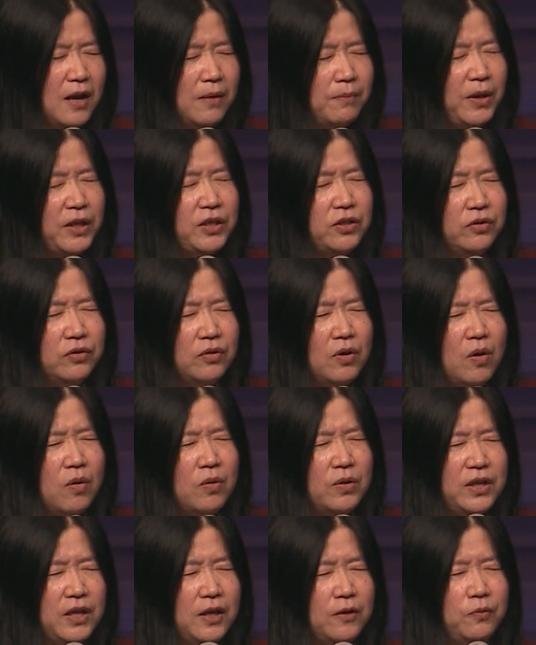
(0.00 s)
But you know,
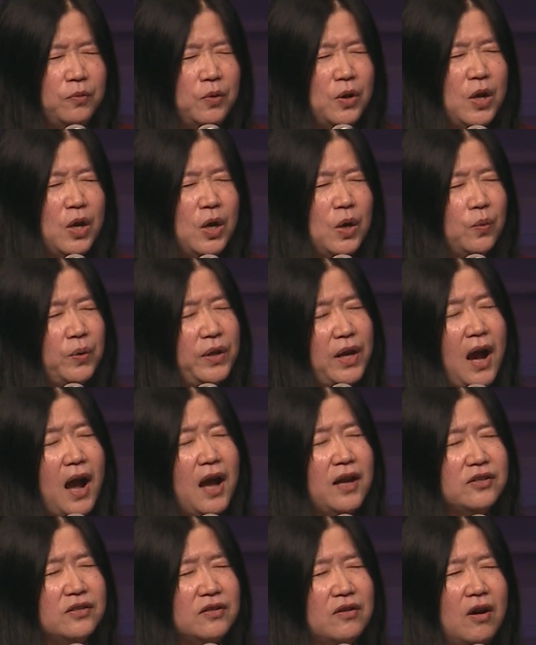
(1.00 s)
if we
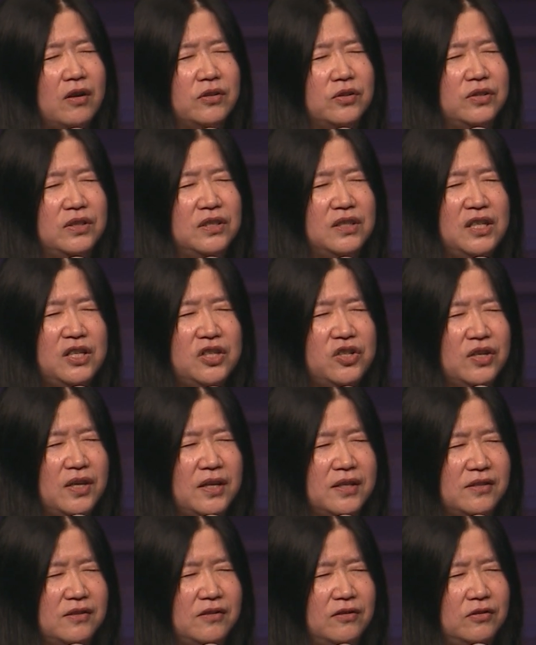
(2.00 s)
ask God to teach
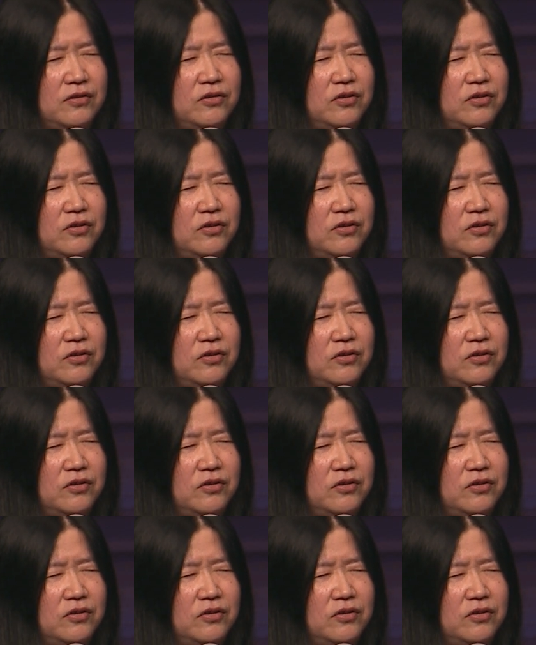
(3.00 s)
us